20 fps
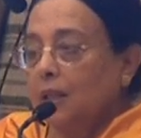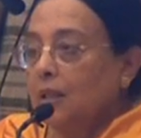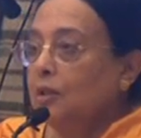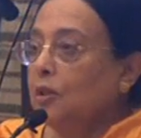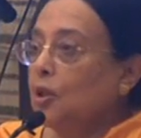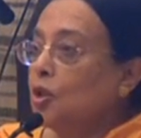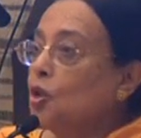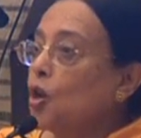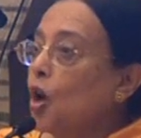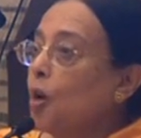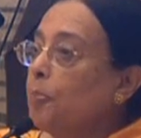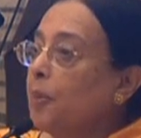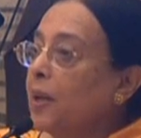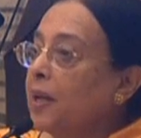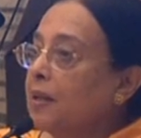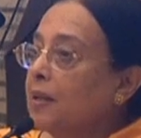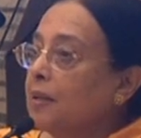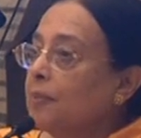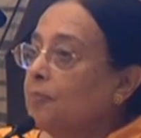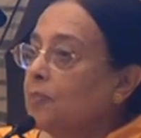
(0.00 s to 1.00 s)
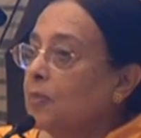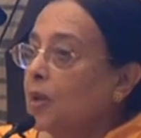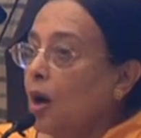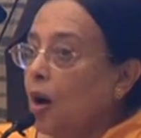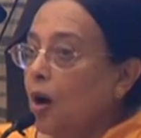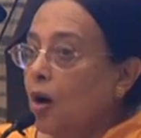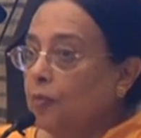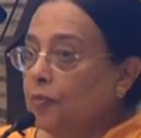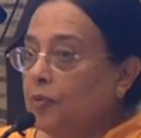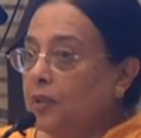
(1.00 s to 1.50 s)
the topic
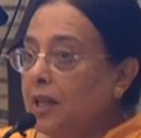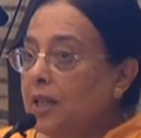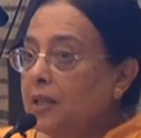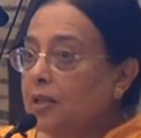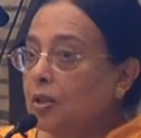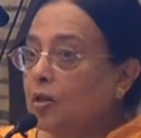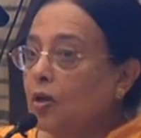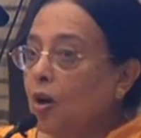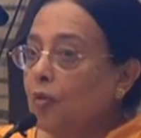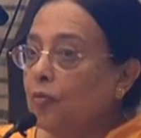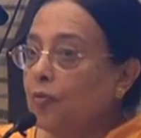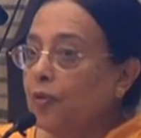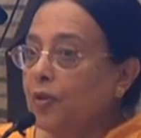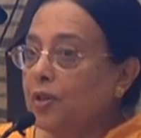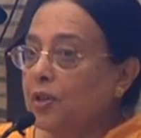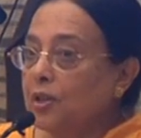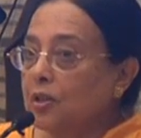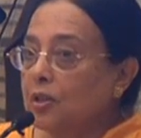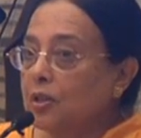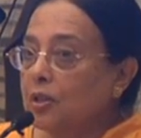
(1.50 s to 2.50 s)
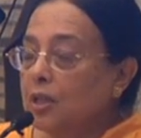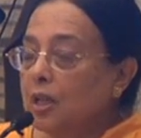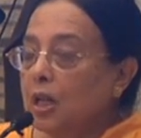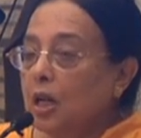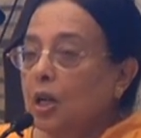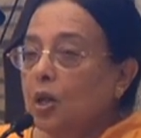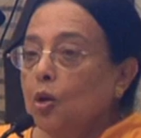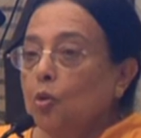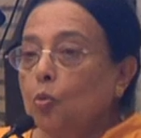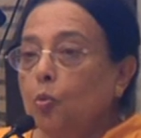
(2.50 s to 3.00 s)
of this conference
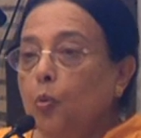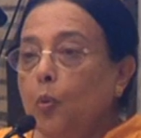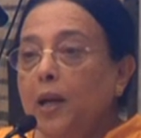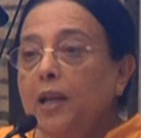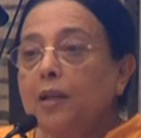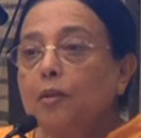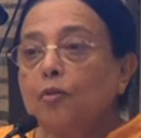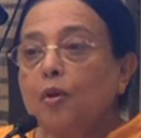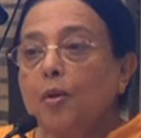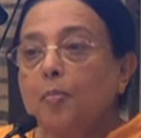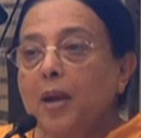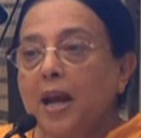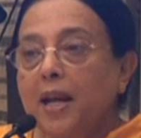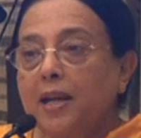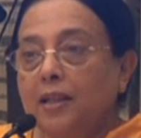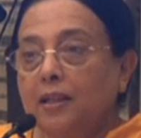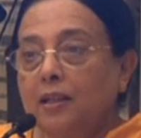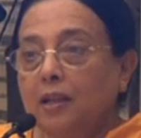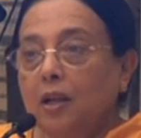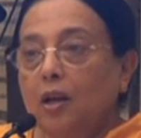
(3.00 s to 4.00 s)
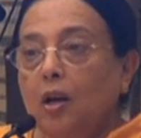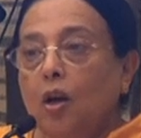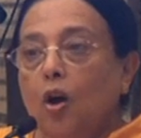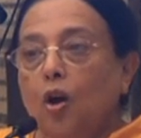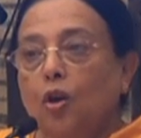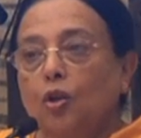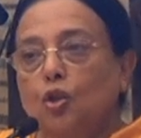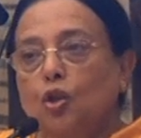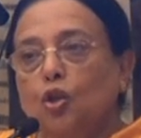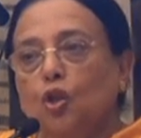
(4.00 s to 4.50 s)
will remain
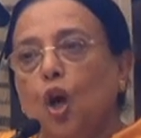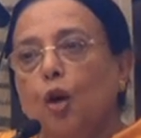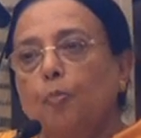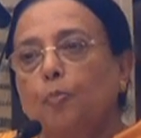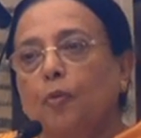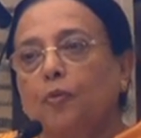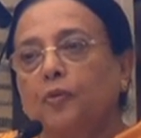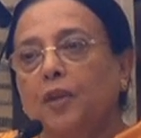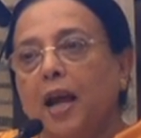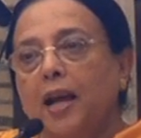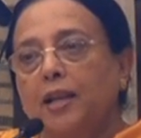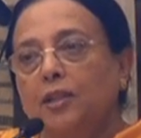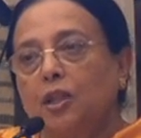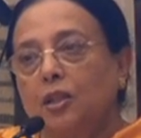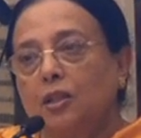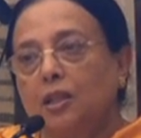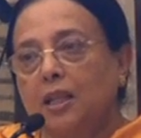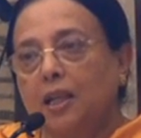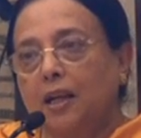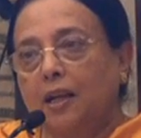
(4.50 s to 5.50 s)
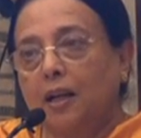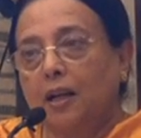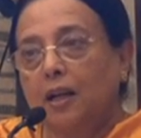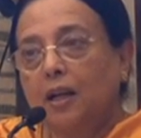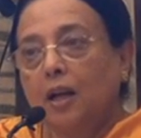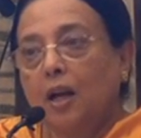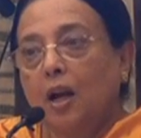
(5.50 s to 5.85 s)
on top of the agenda